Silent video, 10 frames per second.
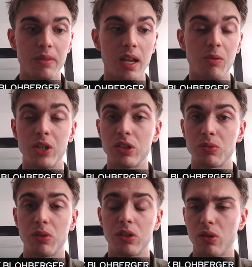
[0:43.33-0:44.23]
Anyway,
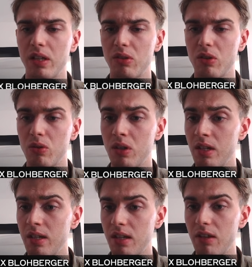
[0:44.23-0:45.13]
just wanted to let you know,
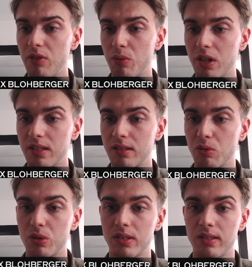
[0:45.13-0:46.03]
if you want to get some
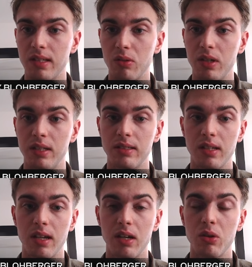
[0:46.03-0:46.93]
courses, now is
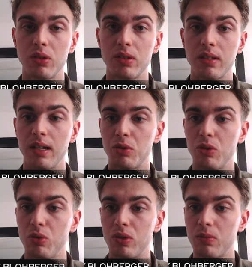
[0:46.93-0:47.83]
a good time to
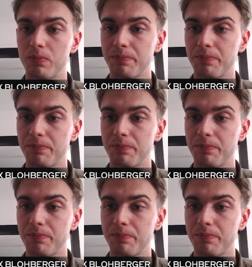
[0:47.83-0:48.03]
do so.